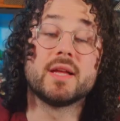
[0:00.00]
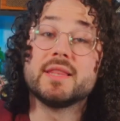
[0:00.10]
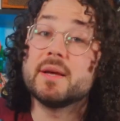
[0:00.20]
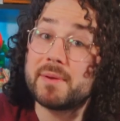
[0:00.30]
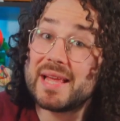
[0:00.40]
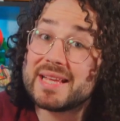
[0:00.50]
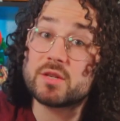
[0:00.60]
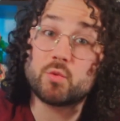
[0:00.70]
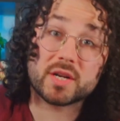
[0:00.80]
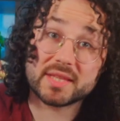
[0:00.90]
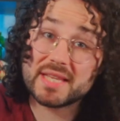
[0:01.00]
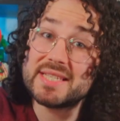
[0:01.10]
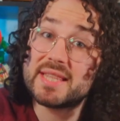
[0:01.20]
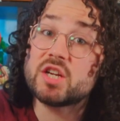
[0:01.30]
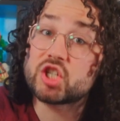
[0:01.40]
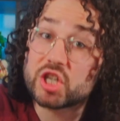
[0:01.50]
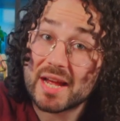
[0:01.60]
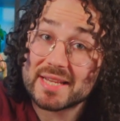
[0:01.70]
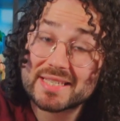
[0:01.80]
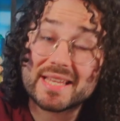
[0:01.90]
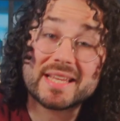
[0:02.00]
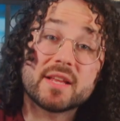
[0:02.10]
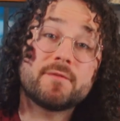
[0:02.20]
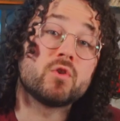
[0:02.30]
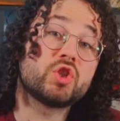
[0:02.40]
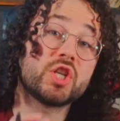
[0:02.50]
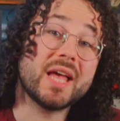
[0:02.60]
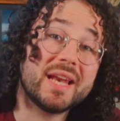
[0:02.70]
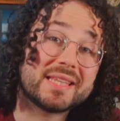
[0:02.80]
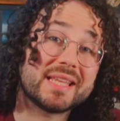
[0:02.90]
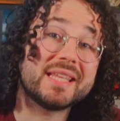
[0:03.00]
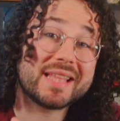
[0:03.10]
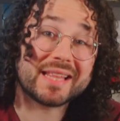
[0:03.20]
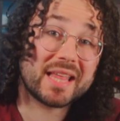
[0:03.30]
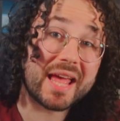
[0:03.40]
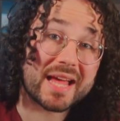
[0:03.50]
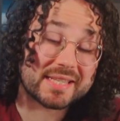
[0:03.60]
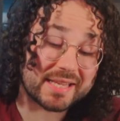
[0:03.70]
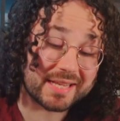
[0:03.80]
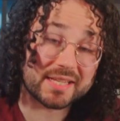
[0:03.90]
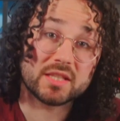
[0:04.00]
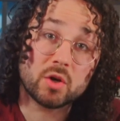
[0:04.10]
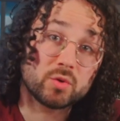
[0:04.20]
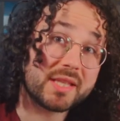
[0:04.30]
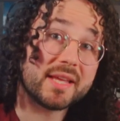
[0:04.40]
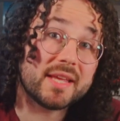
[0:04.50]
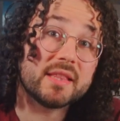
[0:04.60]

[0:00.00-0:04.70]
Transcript: The place where this thing shines is the functionality that it has as a note-taking